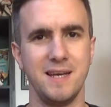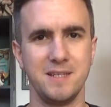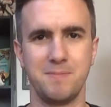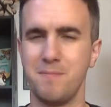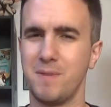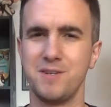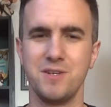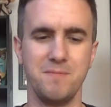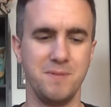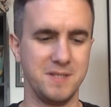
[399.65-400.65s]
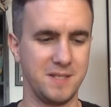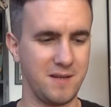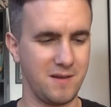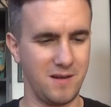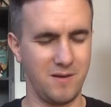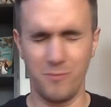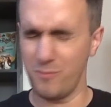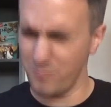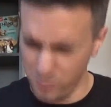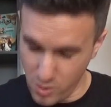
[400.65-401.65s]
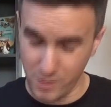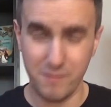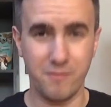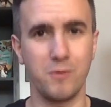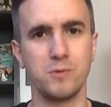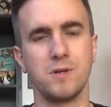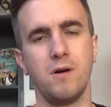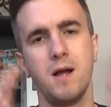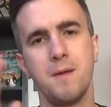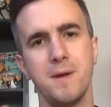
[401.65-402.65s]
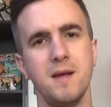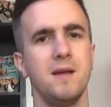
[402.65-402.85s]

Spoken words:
It's been majorly busy, working full time.